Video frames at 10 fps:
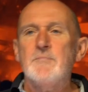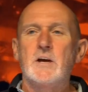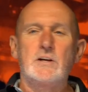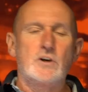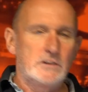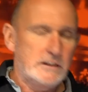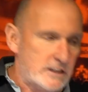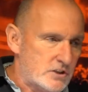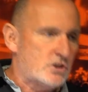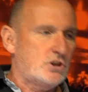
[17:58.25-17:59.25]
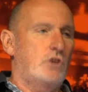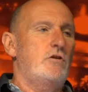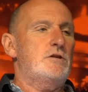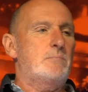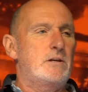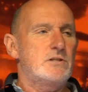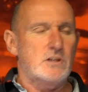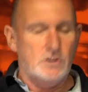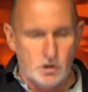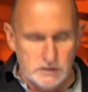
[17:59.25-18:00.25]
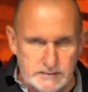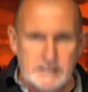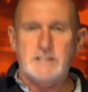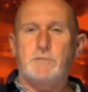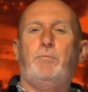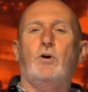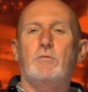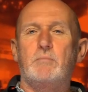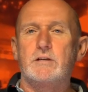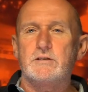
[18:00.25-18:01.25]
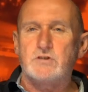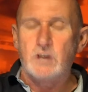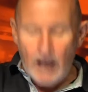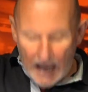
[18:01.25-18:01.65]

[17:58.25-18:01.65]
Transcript: and all the discouragements and all the disappointments?